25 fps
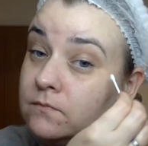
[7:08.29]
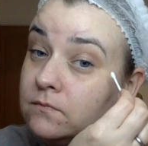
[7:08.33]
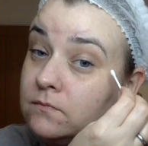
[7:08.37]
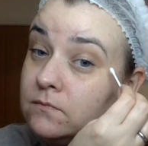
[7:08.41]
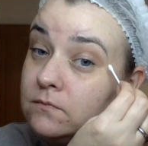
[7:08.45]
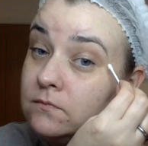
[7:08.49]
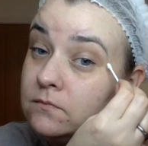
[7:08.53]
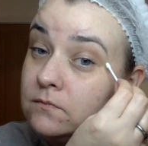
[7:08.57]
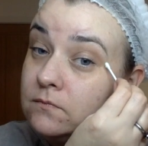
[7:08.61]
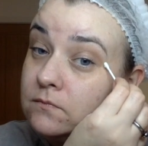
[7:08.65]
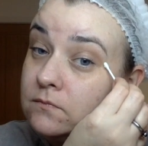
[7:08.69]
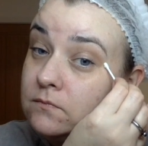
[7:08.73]

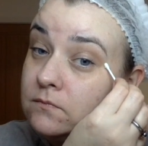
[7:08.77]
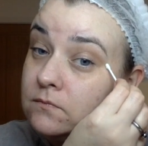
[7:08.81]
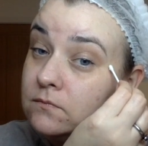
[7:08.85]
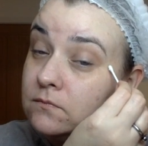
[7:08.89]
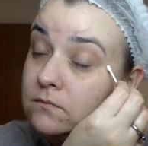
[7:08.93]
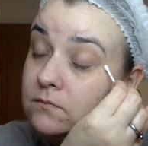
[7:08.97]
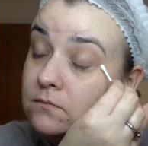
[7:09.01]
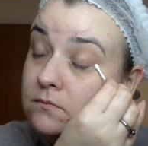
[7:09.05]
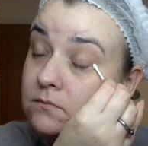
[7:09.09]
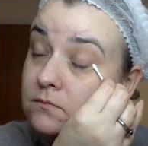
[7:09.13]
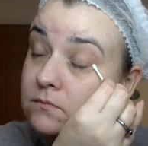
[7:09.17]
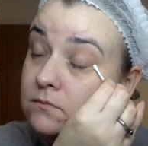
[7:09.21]

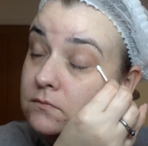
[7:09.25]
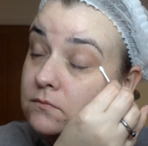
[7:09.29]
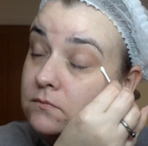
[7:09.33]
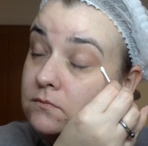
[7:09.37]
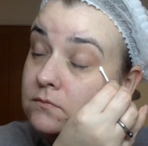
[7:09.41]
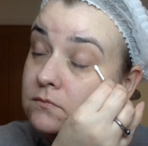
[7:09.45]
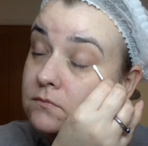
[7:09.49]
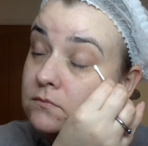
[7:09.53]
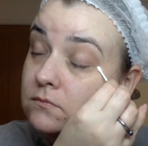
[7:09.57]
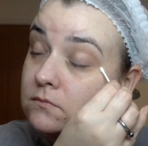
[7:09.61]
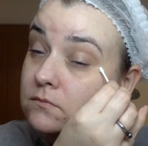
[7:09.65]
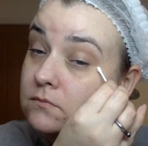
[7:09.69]

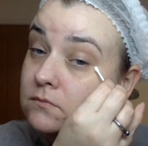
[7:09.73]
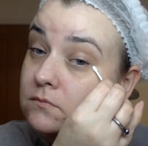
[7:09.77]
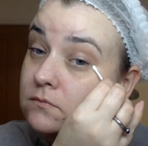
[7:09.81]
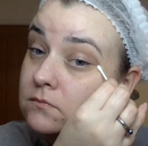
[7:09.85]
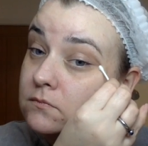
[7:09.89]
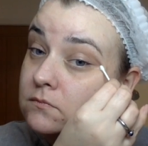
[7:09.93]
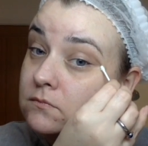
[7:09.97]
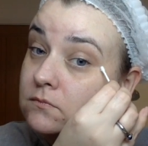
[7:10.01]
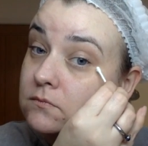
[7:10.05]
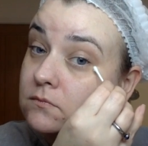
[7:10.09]
Nothing is said.